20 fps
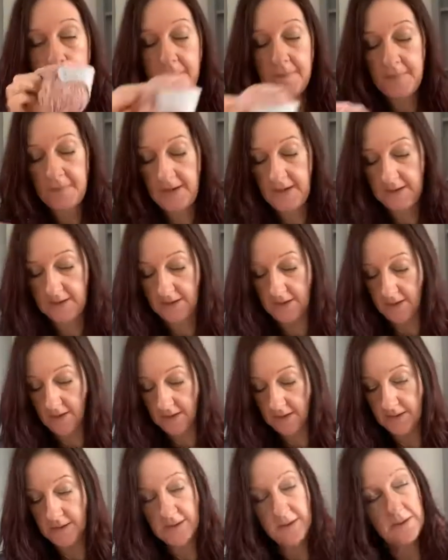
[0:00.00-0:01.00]
That's
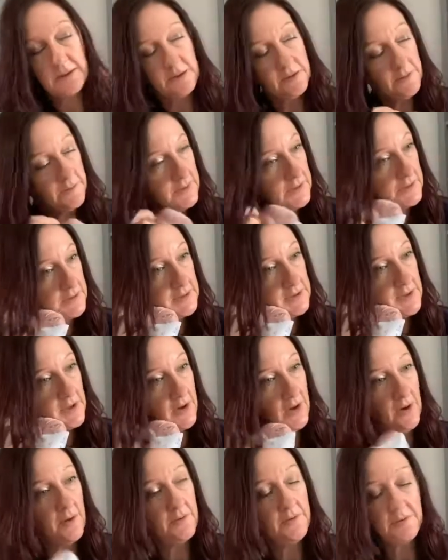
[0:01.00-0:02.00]
nice. That's lovely and
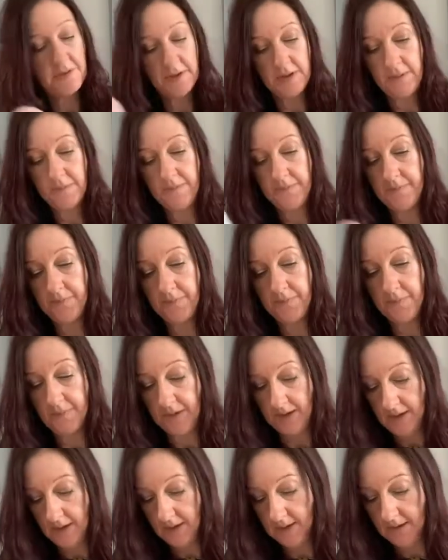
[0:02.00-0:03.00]
soft. So
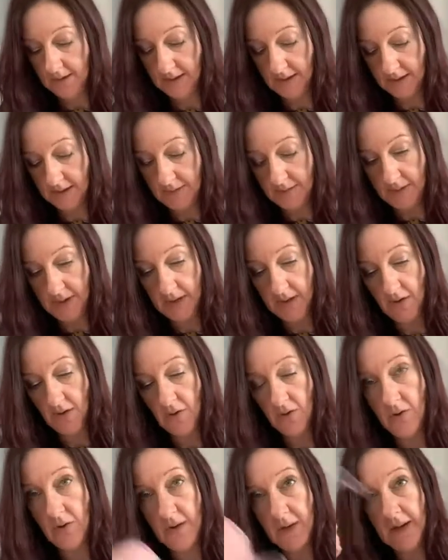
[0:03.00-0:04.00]
that's my
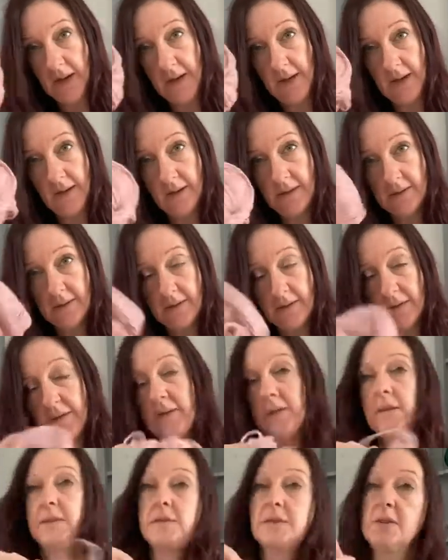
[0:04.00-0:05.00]
yarny.
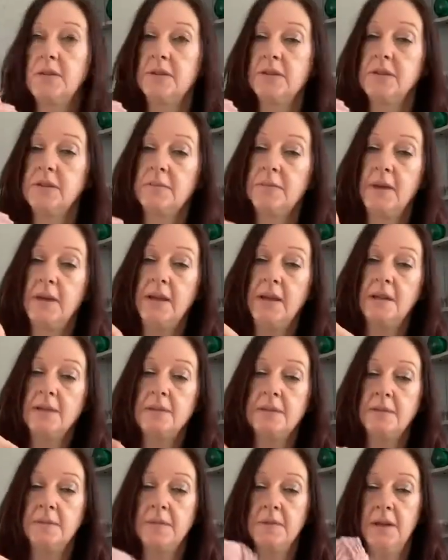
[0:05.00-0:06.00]
Started making
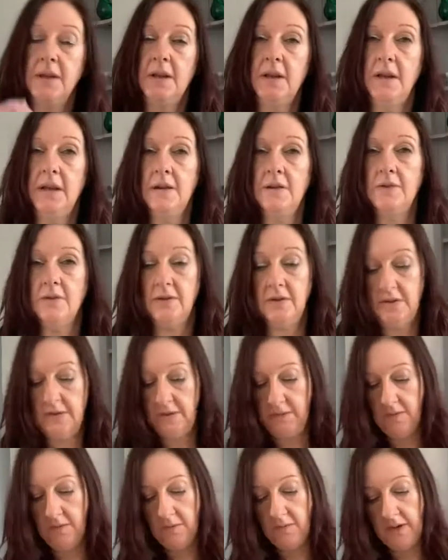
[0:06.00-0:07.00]
something here. Look,
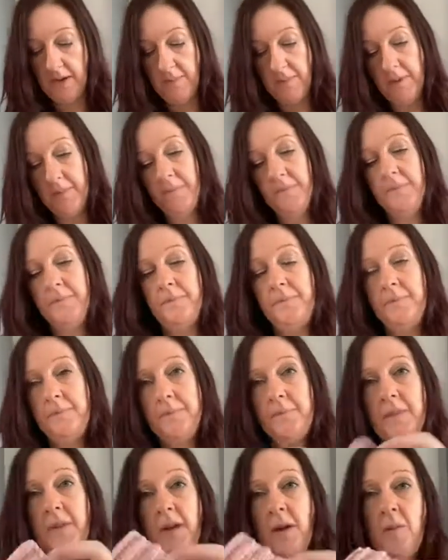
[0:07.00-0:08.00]
doing the rib
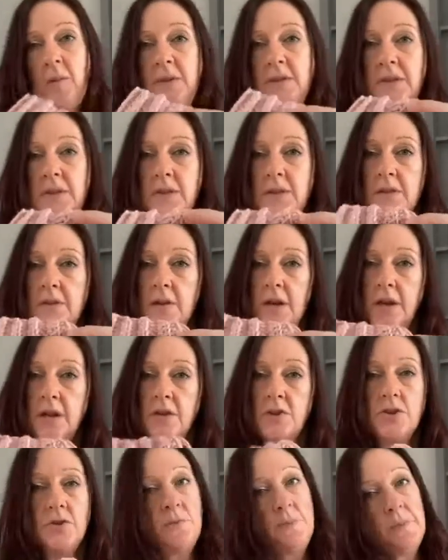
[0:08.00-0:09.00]
wanted to do like a
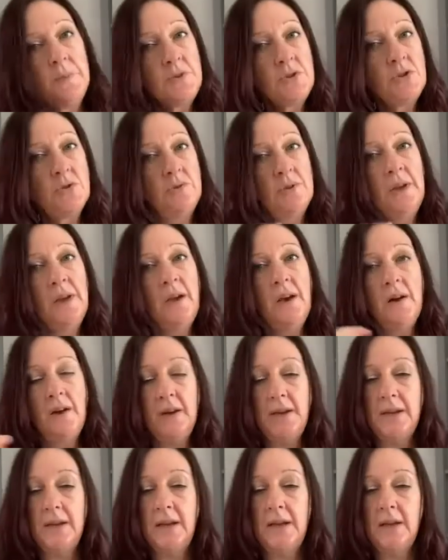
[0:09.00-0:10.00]
chunk, chunky
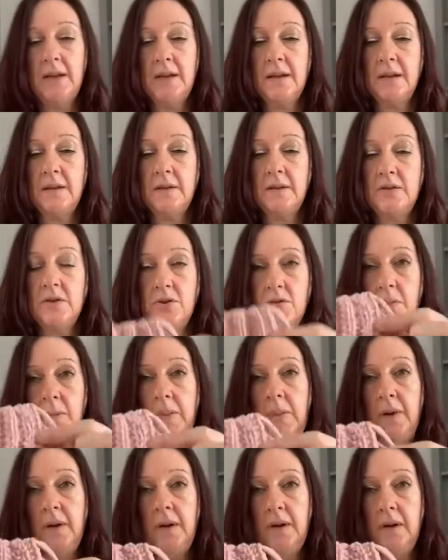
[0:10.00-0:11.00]
high neck
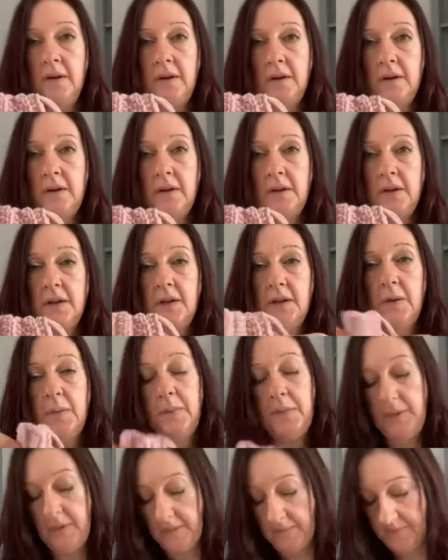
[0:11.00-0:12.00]
jumper,
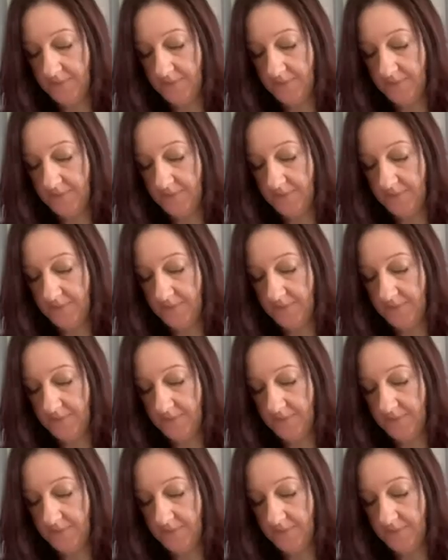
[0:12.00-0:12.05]
but